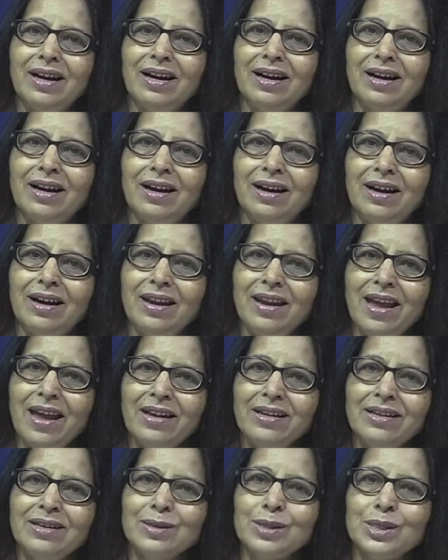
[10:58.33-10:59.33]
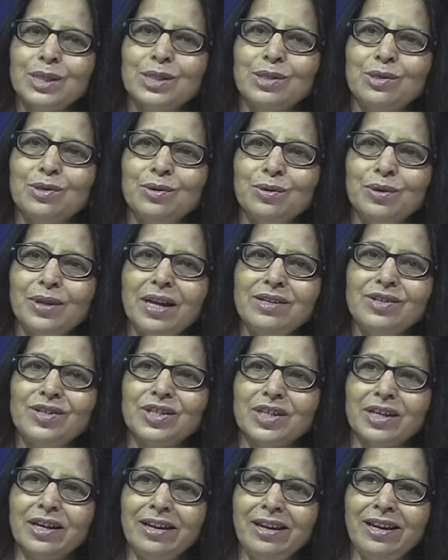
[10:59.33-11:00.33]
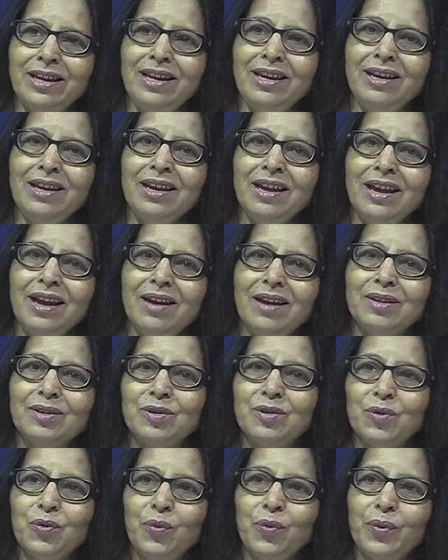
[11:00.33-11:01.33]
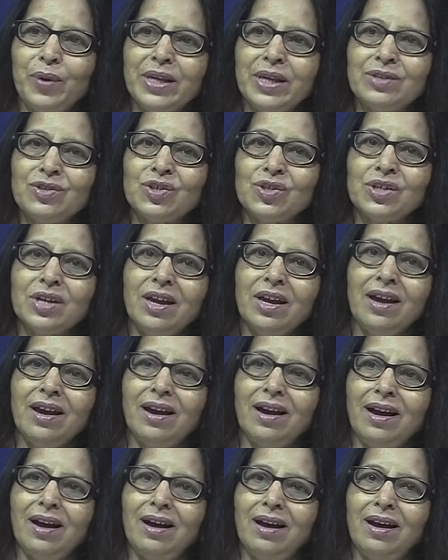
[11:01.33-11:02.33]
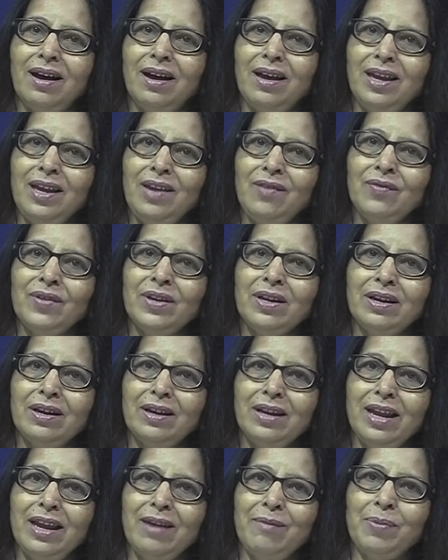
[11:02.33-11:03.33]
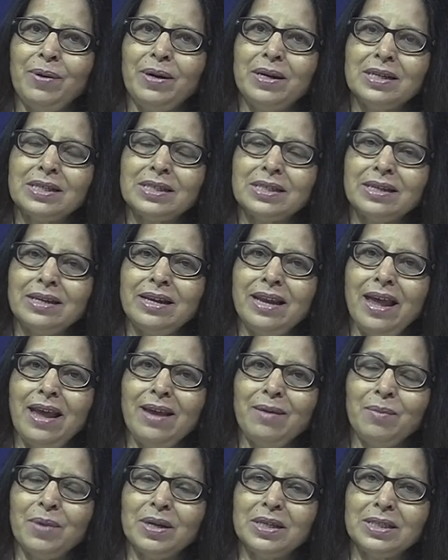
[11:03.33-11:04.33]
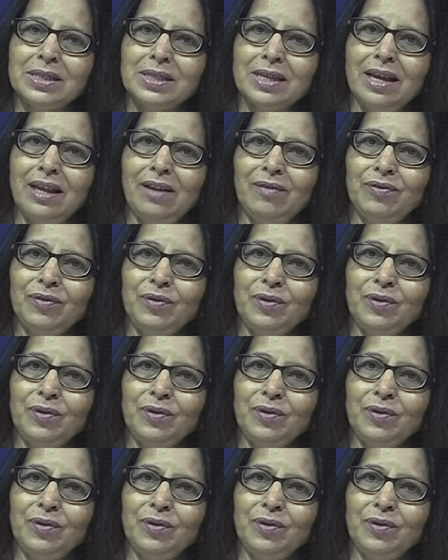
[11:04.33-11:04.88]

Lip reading: led us through that journey through which even a layperson like myself, who